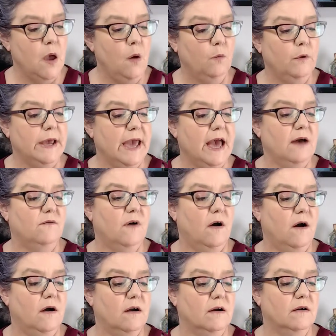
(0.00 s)
We have
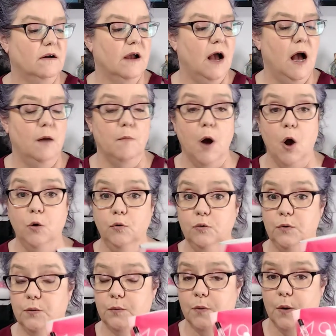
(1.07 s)
our um,
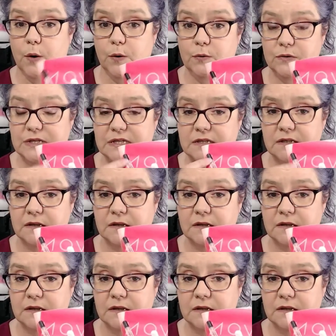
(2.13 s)
Oud Rose